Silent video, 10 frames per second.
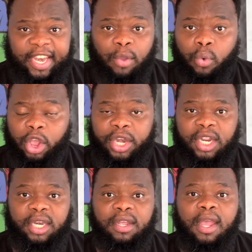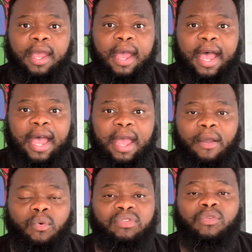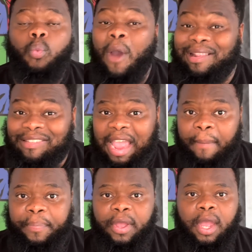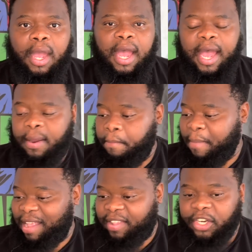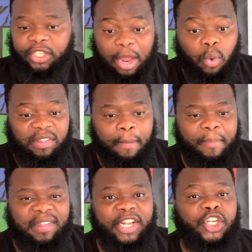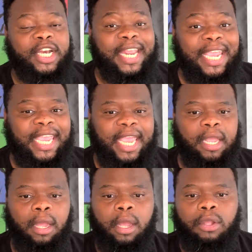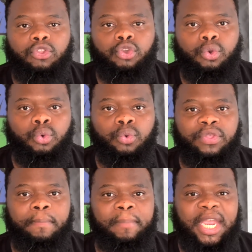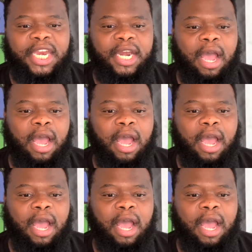worded WhatsApp message, that WhatsApp message leaking to the media.